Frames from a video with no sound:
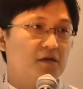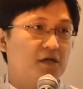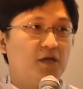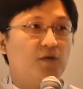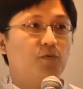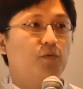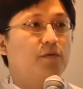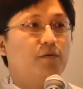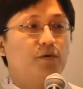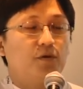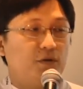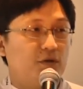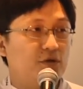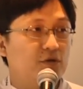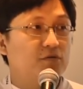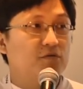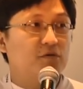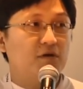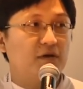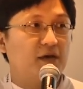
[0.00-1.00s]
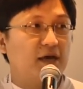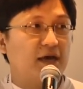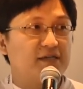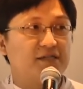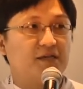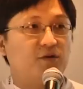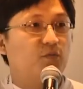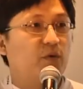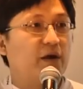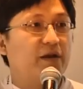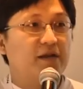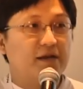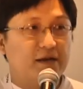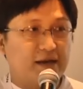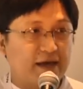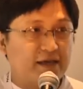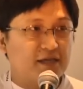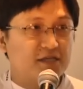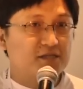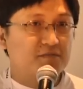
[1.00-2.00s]
it will yield as and when it
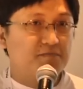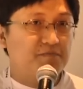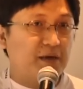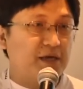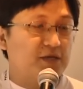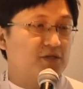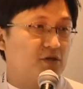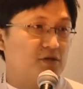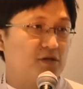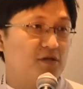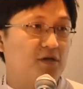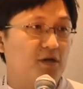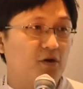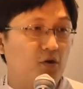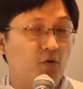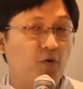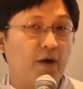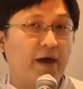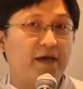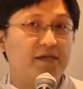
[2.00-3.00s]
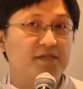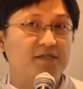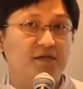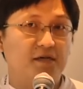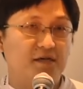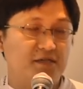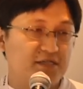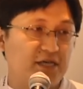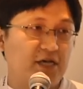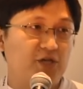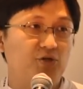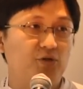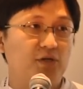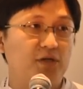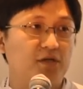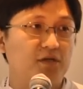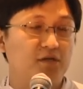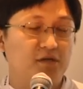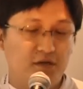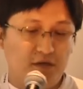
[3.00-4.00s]
likes based on the O S uh,
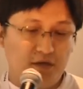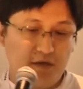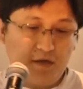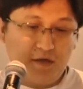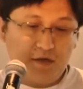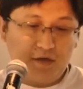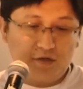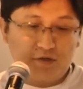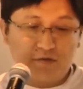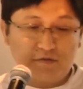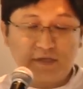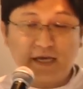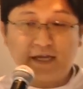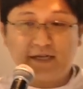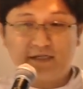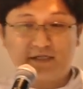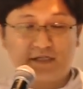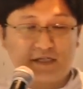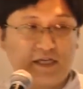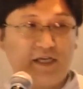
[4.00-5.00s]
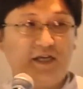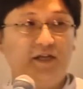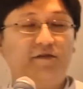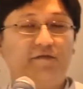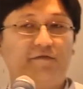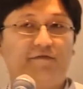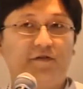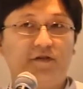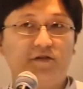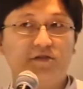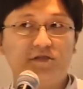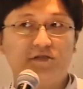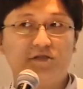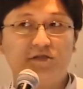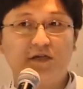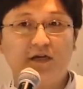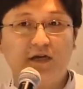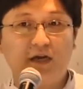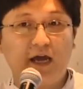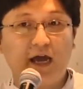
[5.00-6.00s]
scheduling. So that is the key
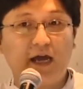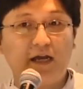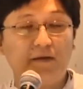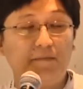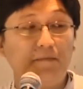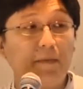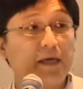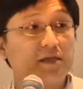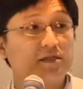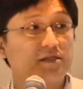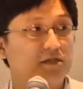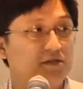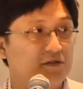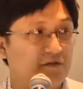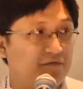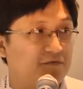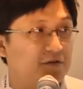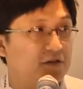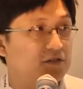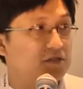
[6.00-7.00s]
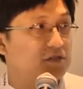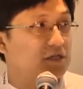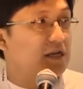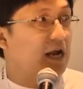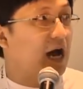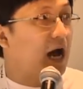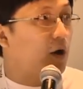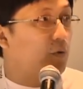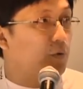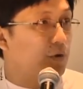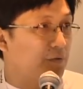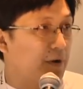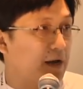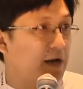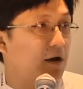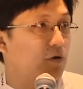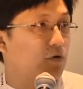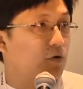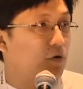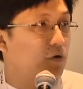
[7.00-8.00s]
difference, and it makes a difference in how we
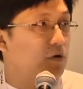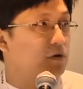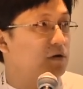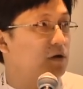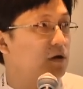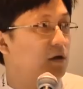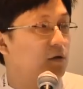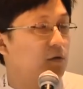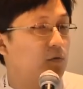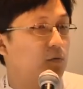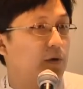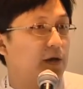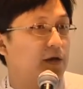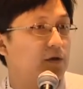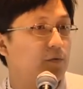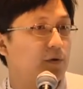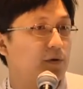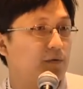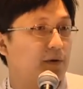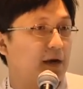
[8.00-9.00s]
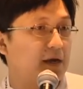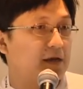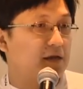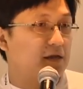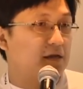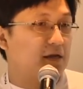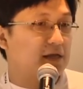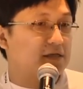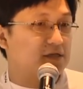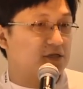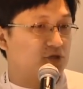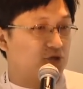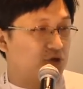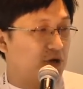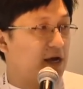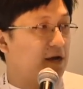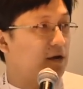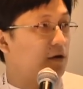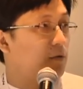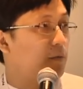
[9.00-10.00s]
write our code. Whether we write it as a
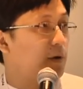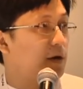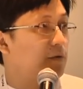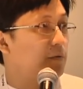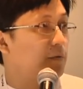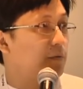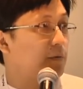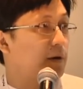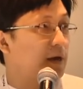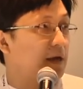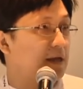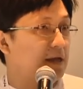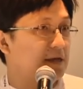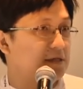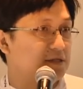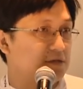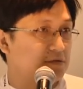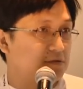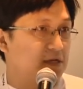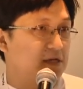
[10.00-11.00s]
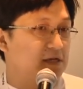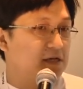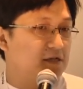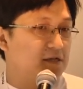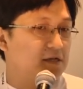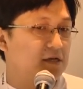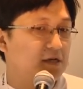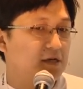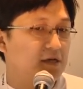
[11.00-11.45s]
thread or whether we write it as a GreenLet,